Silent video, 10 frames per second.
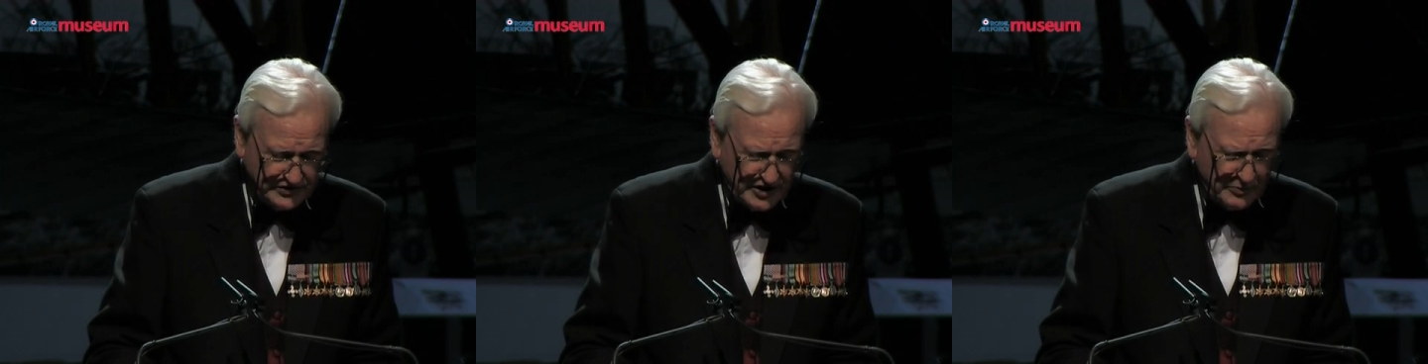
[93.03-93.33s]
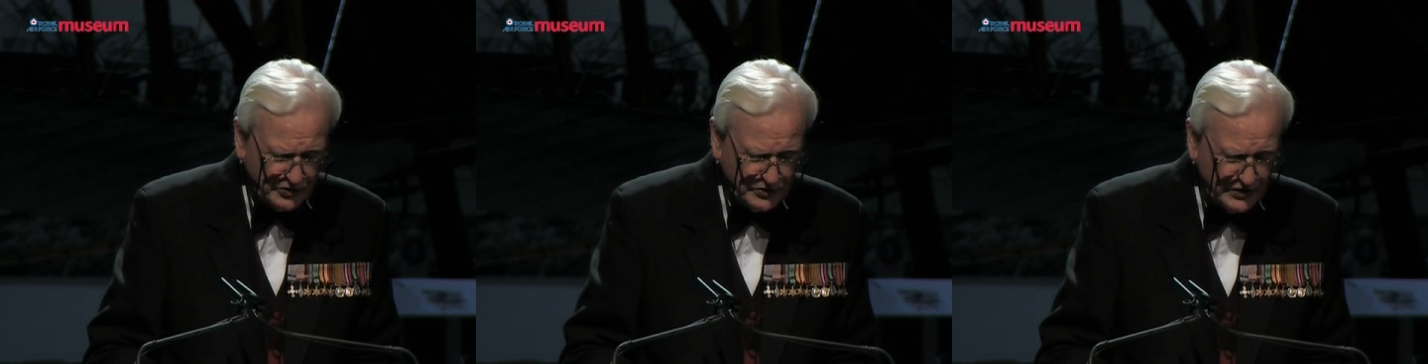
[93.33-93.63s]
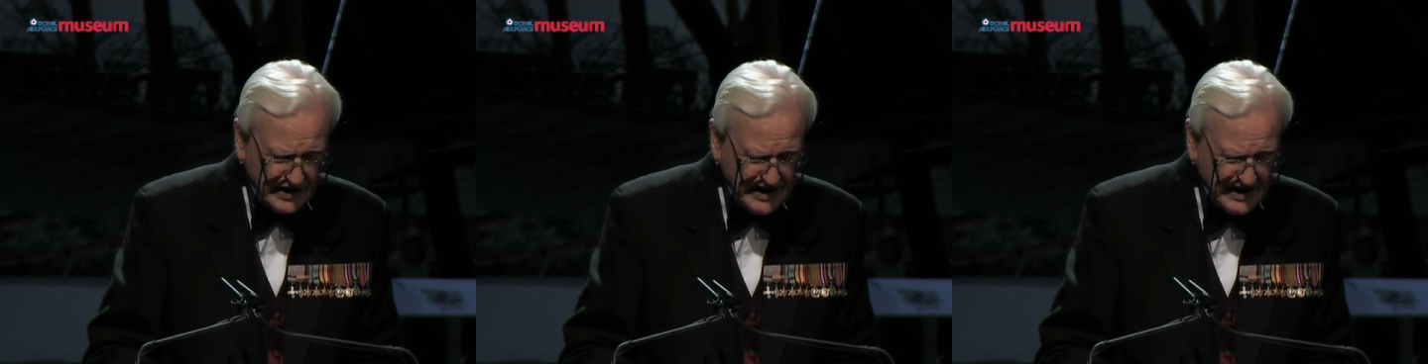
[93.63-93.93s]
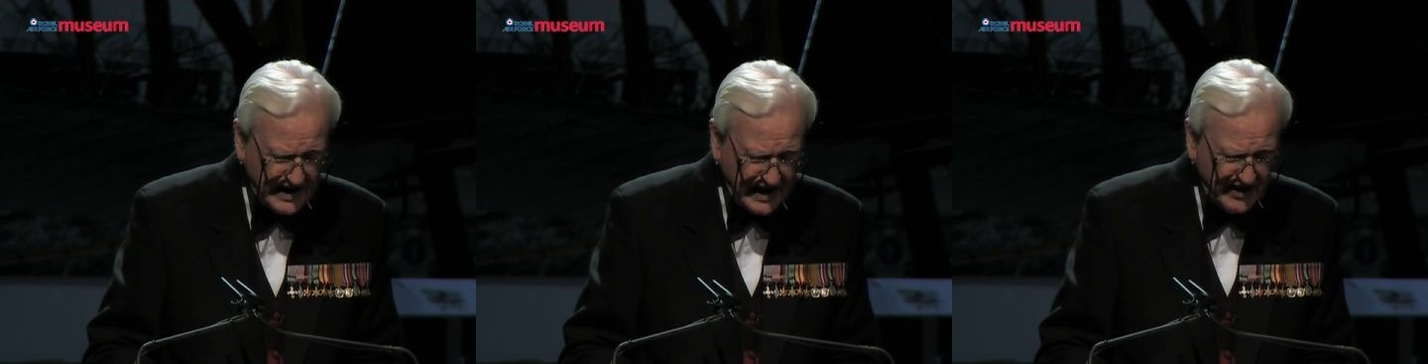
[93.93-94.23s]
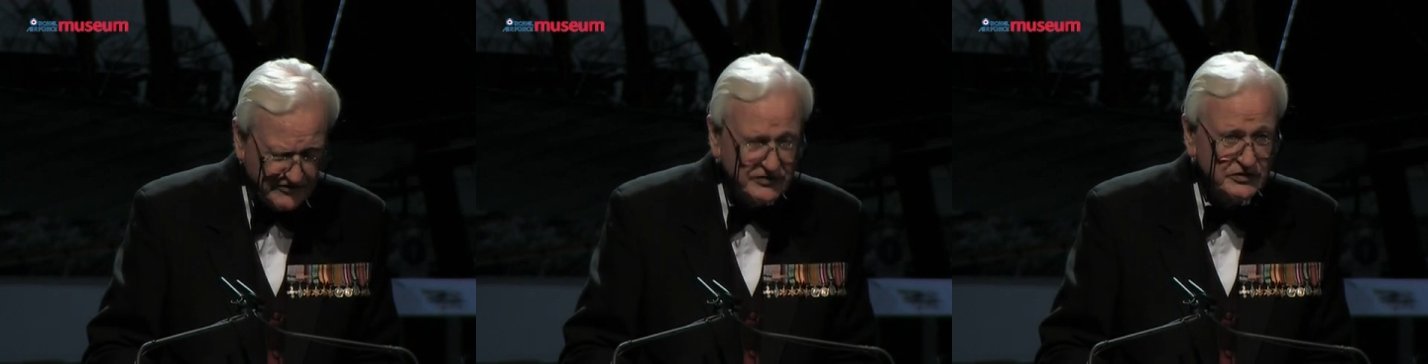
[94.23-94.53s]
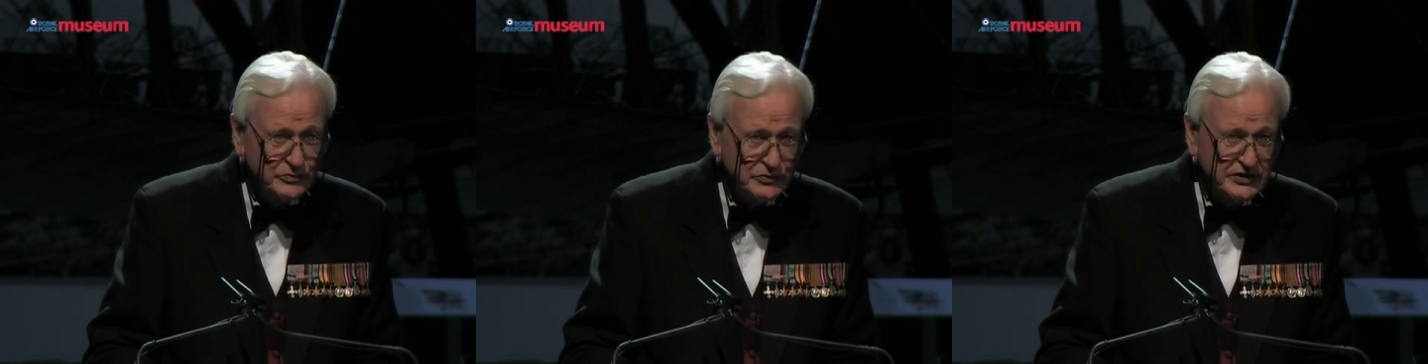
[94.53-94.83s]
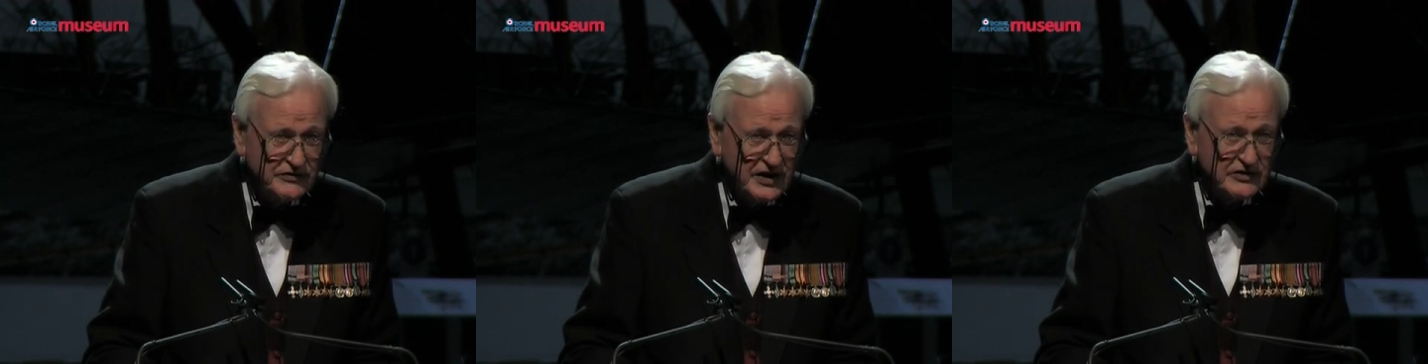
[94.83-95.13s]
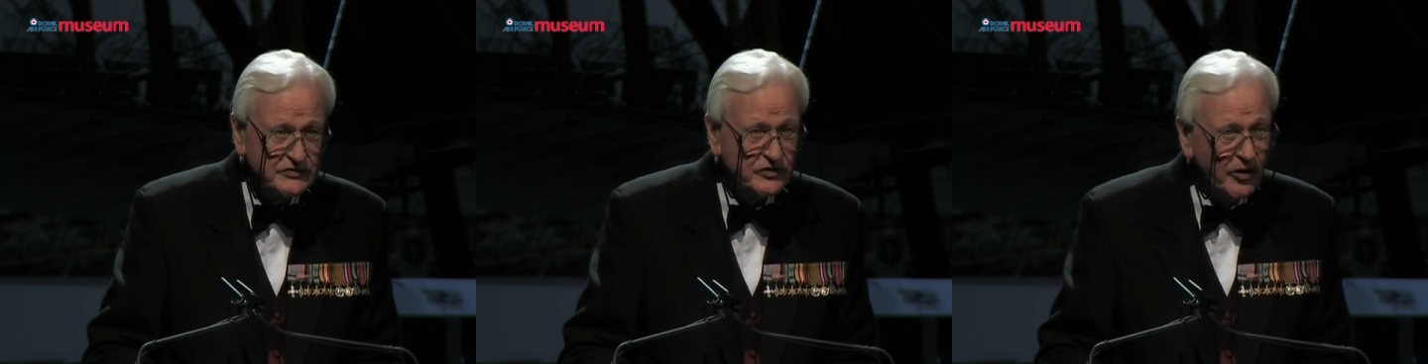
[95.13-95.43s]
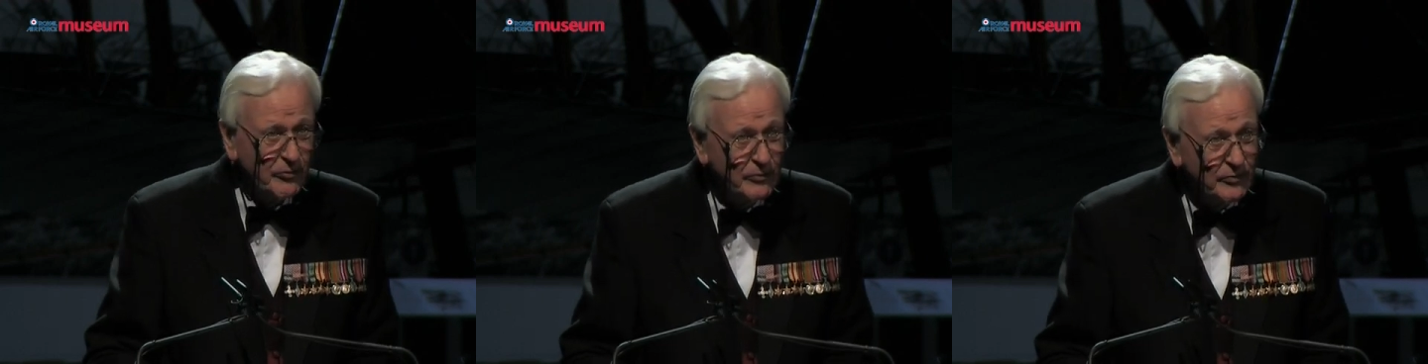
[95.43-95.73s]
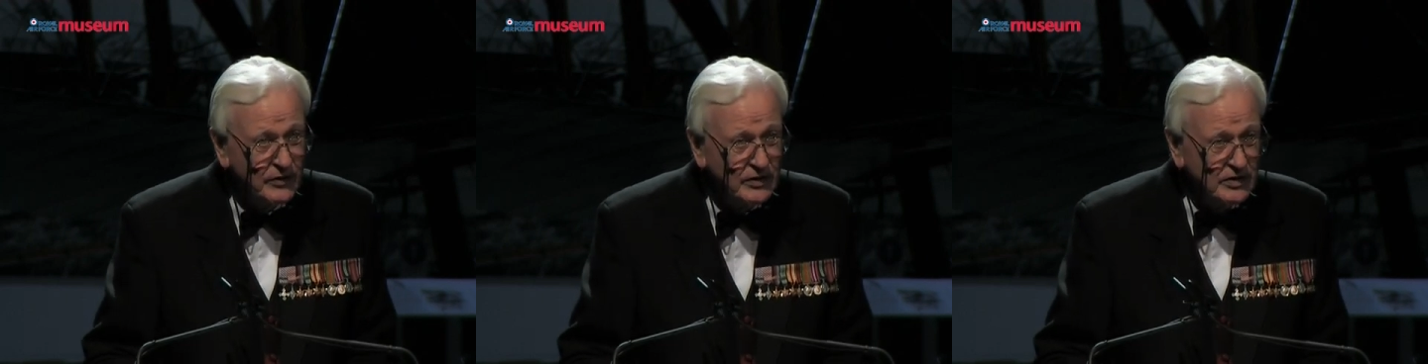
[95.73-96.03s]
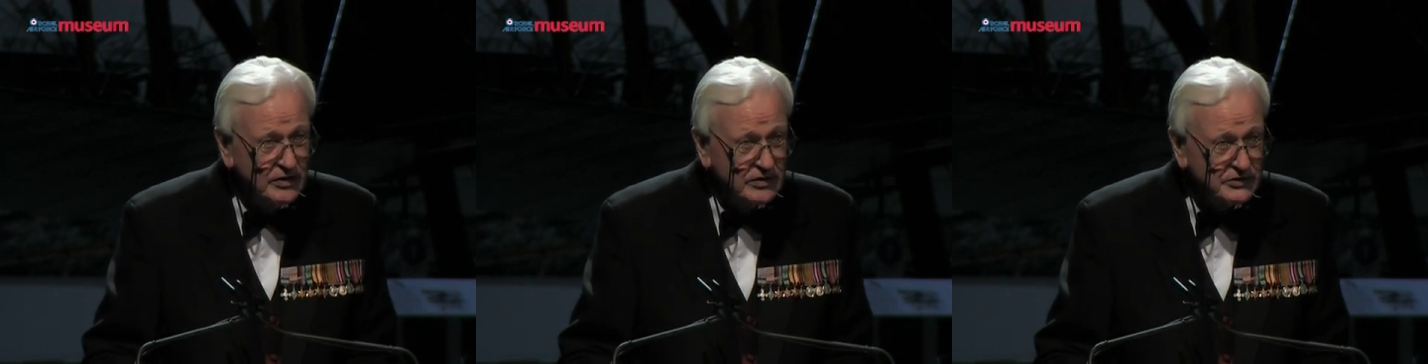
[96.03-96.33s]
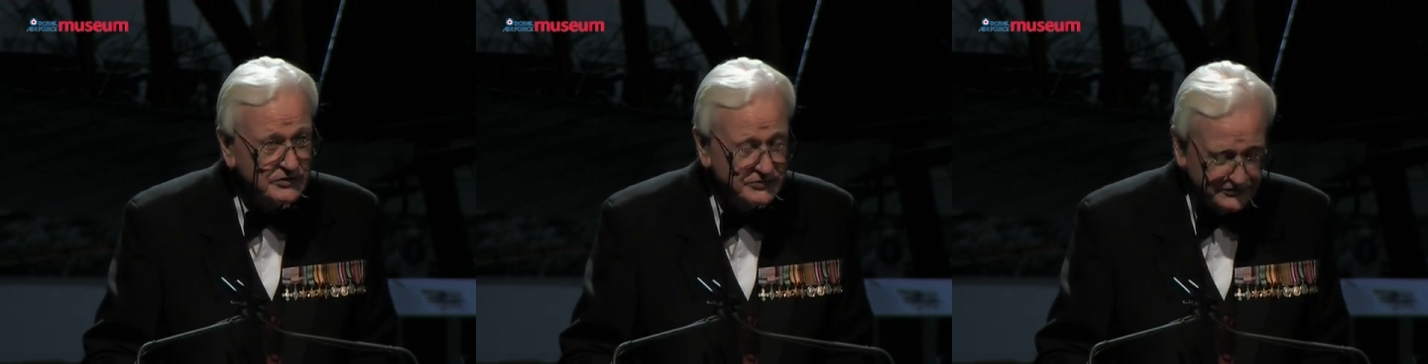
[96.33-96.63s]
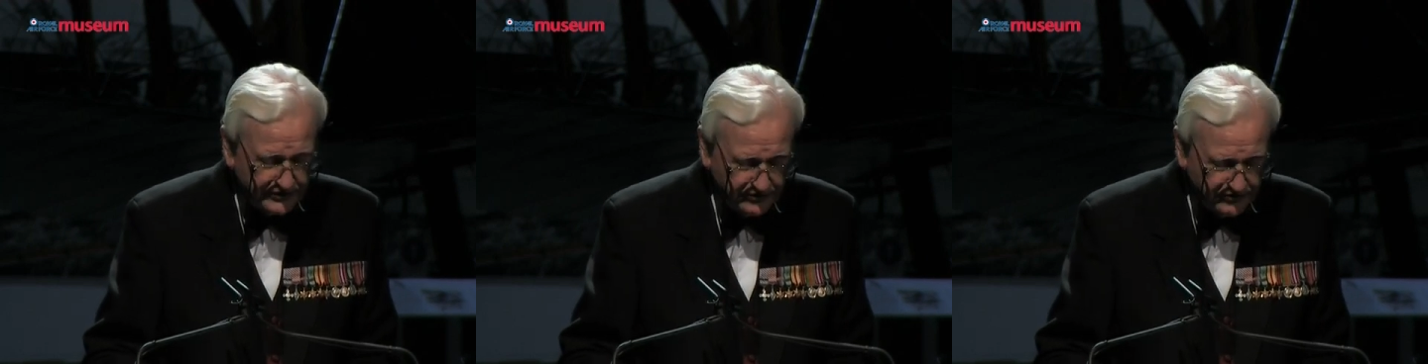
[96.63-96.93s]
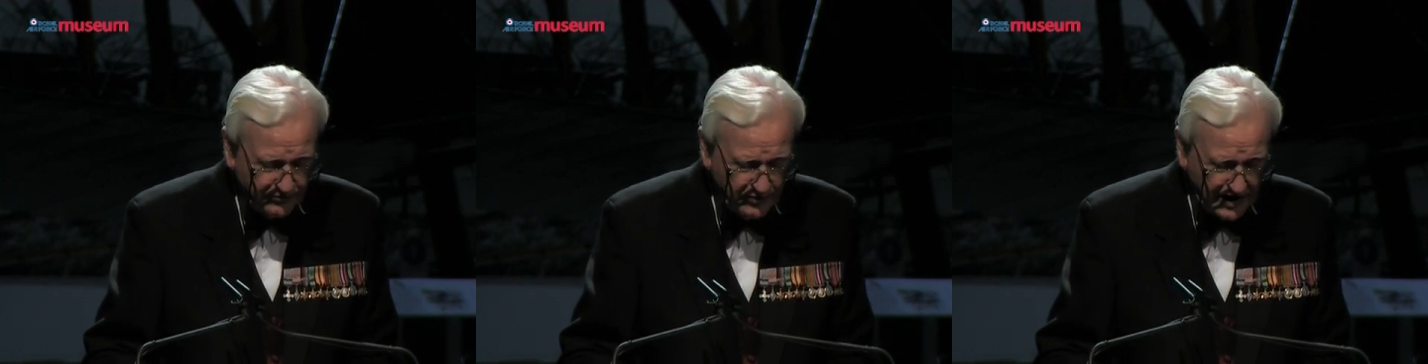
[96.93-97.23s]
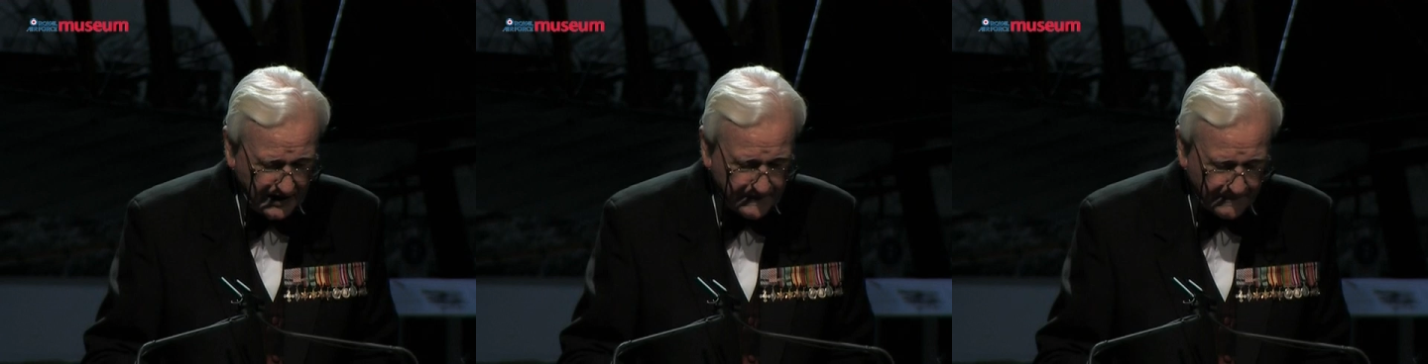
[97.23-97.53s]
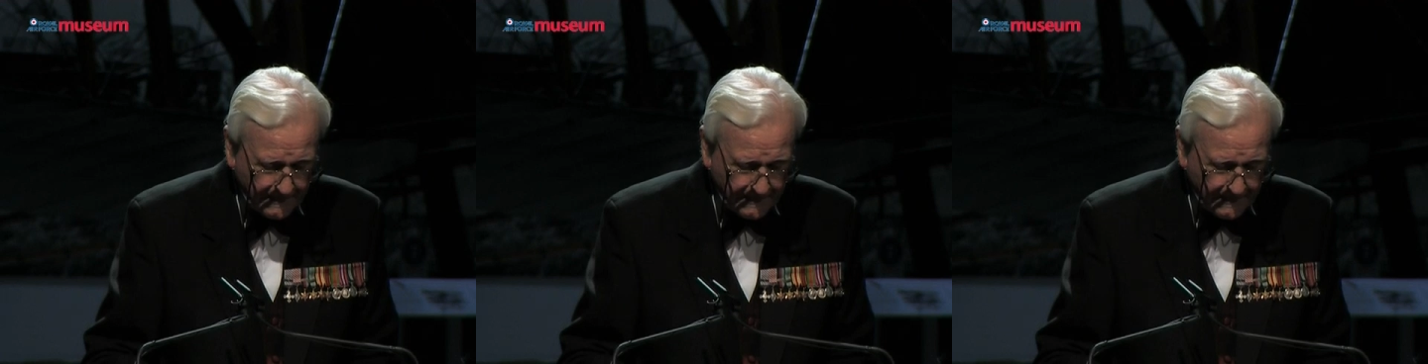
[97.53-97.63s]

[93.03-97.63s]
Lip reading: WEF with effect from the 15th of May.